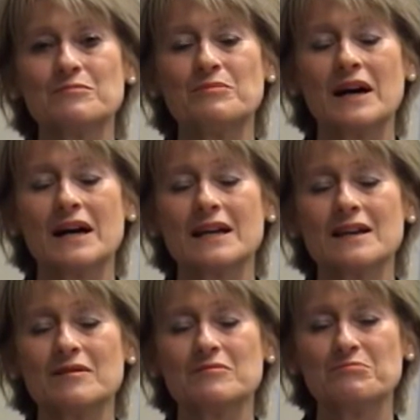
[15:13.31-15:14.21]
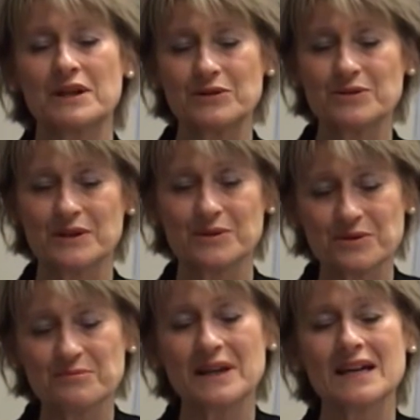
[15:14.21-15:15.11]
by Parikura
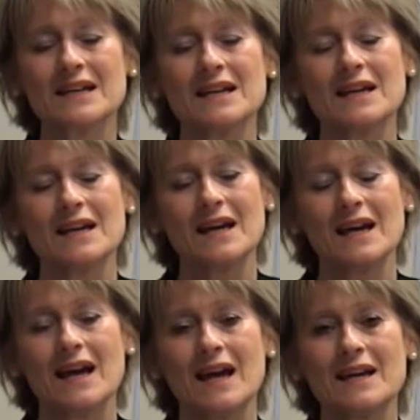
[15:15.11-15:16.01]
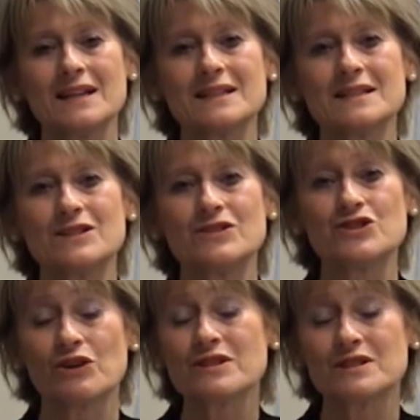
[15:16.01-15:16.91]
Horomia and
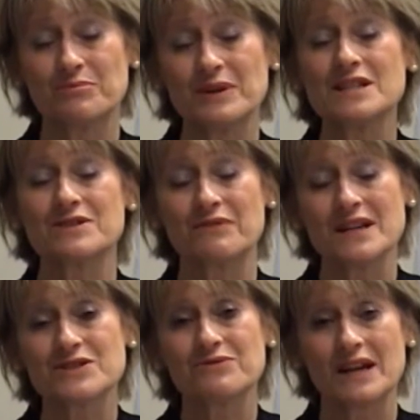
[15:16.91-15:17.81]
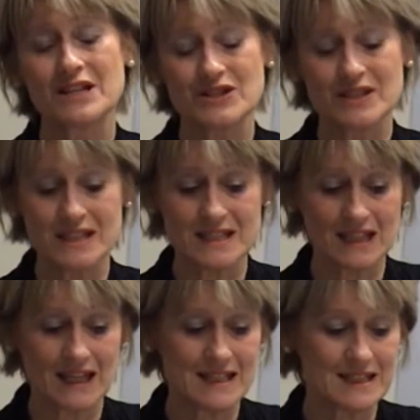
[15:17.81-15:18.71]
Joris de Vries, the Race Relations
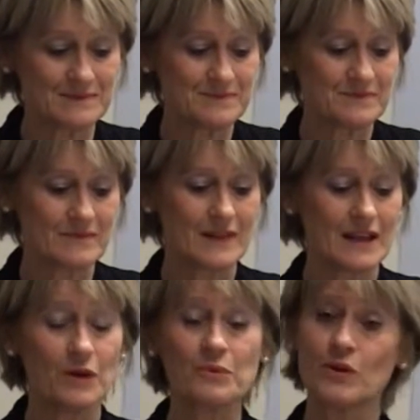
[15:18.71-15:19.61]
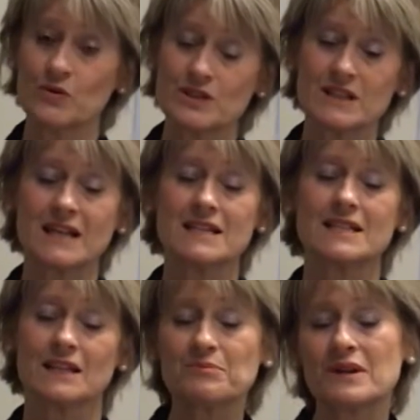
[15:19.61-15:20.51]
Conciliator. And we launched that
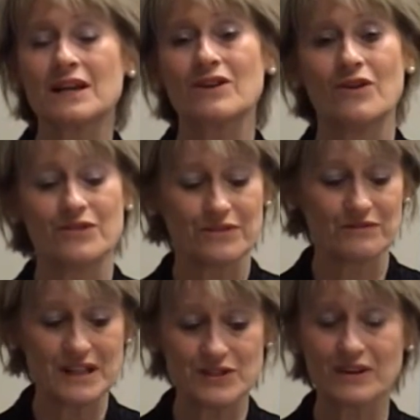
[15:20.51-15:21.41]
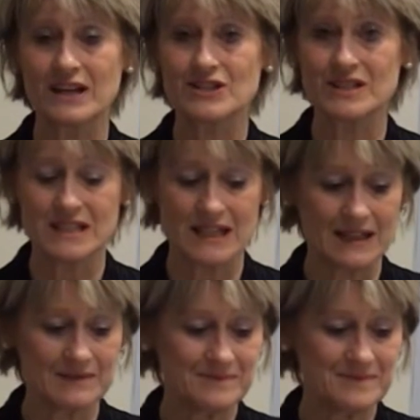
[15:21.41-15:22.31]
deliberately on Race Relations Day.